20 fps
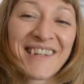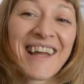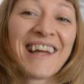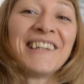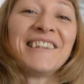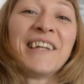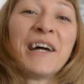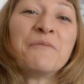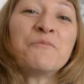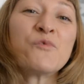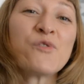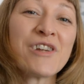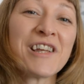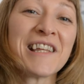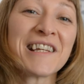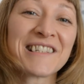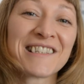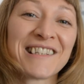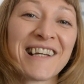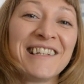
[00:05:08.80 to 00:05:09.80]
and I'm
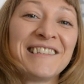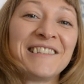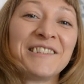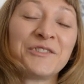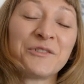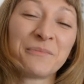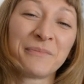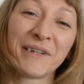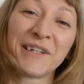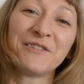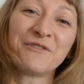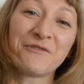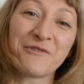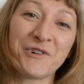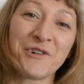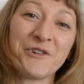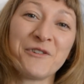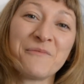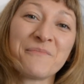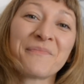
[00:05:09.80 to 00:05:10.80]
really excited to paint
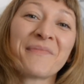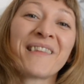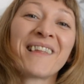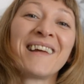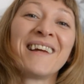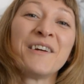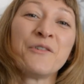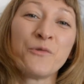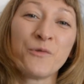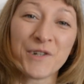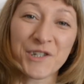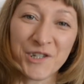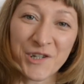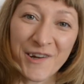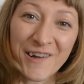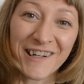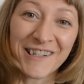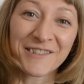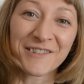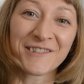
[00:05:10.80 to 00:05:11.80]
for you. Wish
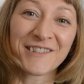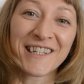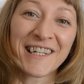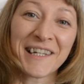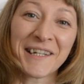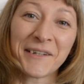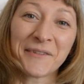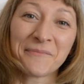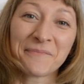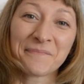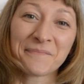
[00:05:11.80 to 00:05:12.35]
you a good day.